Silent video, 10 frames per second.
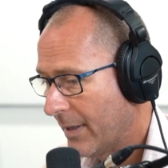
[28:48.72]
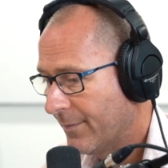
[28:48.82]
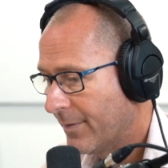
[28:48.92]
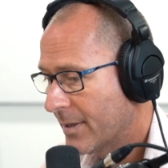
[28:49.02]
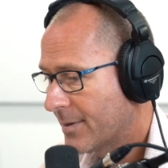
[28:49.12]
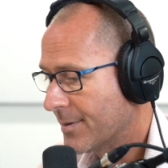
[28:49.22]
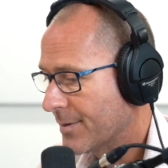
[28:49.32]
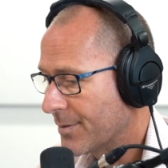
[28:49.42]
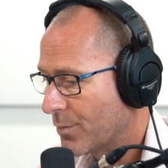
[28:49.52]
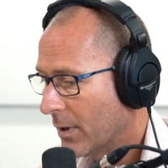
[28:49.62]
investors
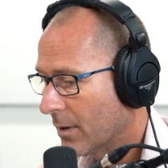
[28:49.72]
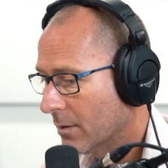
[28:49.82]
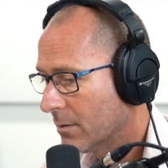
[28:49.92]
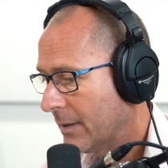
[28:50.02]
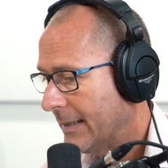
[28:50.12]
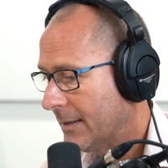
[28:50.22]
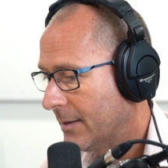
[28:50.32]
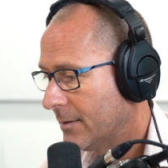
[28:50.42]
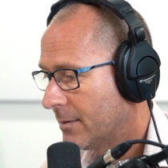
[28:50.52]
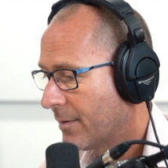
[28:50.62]
as well
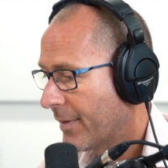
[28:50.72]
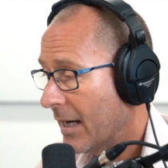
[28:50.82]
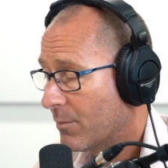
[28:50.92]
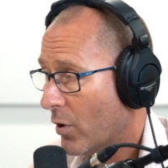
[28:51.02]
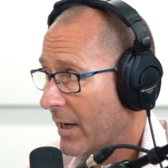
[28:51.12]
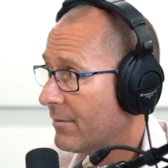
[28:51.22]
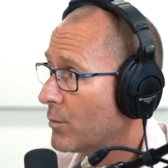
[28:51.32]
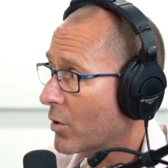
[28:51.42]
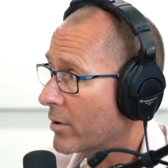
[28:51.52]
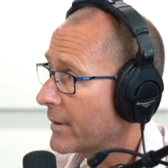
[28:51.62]
is they might have a
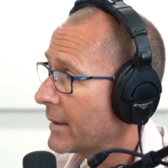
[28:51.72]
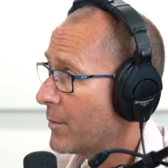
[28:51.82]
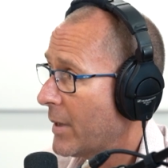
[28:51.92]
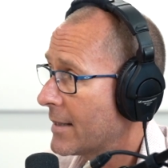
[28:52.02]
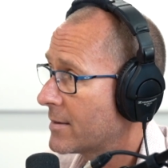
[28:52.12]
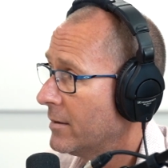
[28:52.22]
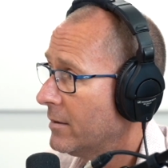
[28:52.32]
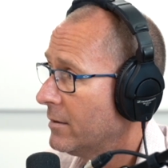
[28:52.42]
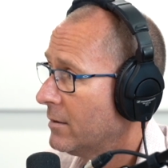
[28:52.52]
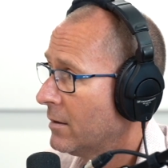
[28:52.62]
borrowing
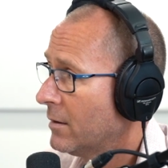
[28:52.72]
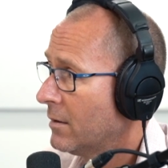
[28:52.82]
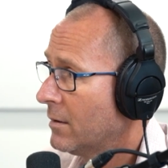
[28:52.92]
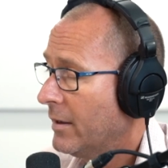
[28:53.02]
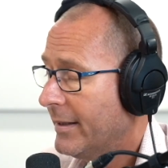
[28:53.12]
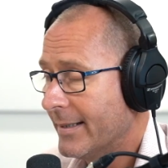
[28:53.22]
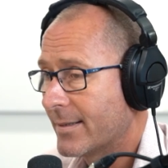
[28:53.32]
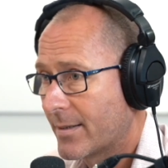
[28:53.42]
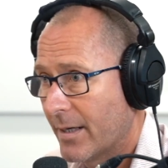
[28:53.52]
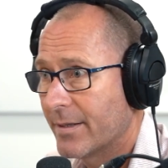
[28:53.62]
capacity in
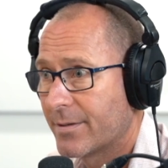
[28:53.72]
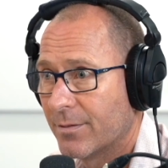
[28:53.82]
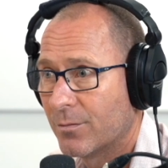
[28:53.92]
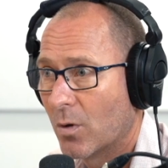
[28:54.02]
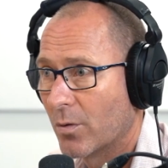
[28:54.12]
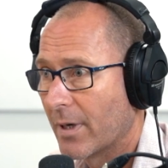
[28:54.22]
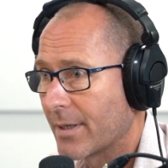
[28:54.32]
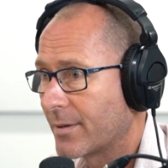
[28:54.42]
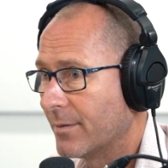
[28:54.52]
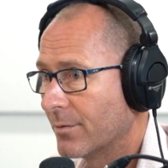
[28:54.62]
excess of what we're
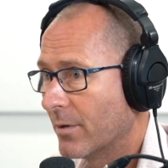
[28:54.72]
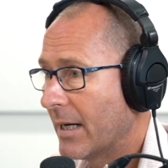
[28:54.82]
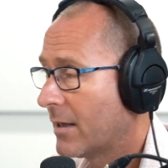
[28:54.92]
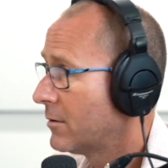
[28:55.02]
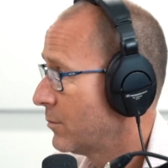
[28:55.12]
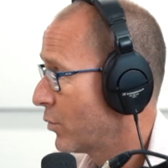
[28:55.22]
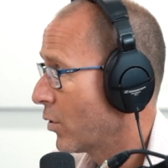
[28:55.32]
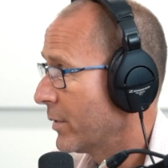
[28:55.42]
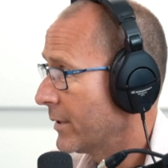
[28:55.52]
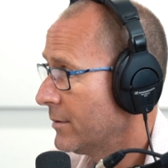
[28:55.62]
asking for our
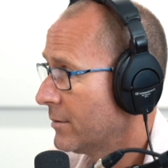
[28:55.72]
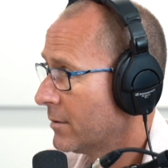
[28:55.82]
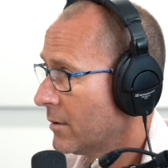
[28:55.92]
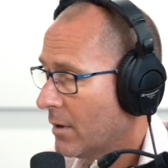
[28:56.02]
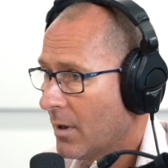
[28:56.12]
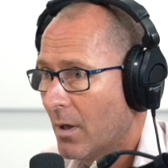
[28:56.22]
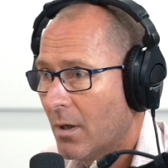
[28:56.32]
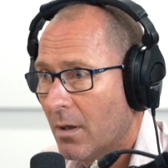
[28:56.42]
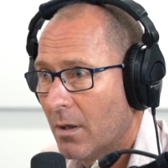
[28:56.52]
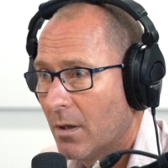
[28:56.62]
properties. Mm.
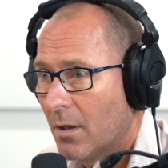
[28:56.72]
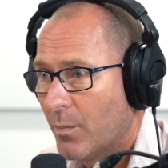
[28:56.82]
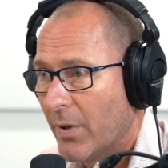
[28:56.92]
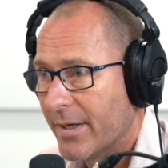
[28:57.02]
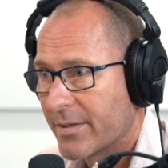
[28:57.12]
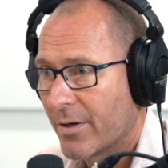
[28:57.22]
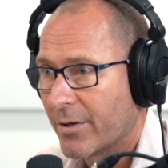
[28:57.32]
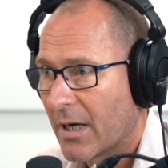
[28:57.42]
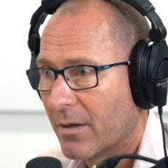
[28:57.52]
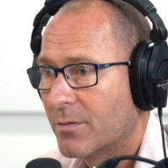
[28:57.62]
But they're so
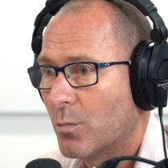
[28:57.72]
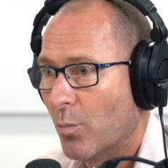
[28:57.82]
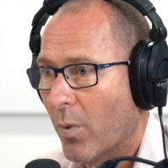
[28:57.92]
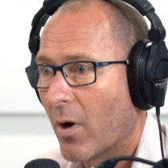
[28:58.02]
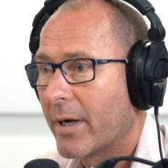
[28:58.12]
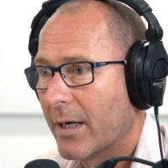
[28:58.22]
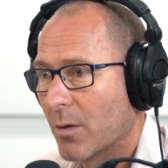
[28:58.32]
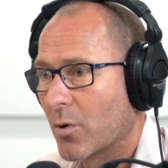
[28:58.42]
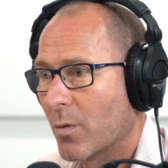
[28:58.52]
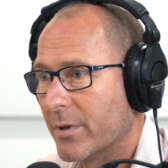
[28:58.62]
comfortable buying our
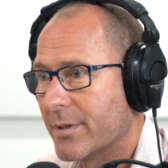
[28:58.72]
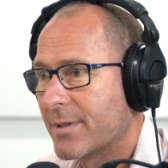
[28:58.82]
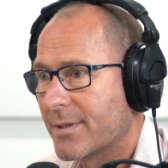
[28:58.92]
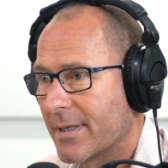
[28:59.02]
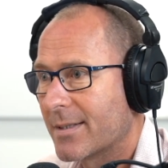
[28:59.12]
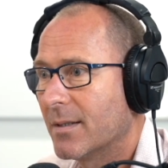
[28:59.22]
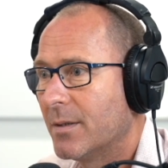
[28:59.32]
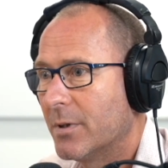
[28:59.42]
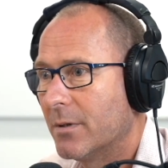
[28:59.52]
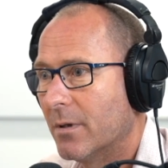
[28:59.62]
properties because mm. they sleep
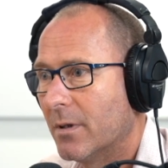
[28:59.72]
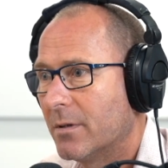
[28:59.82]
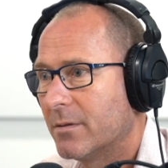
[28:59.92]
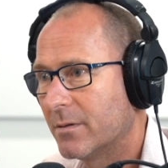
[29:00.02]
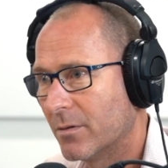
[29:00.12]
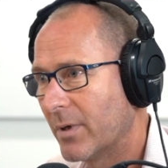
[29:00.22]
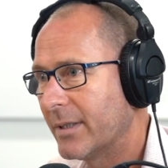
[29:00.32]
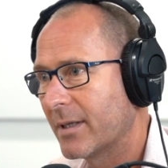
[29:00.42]
at night. The rent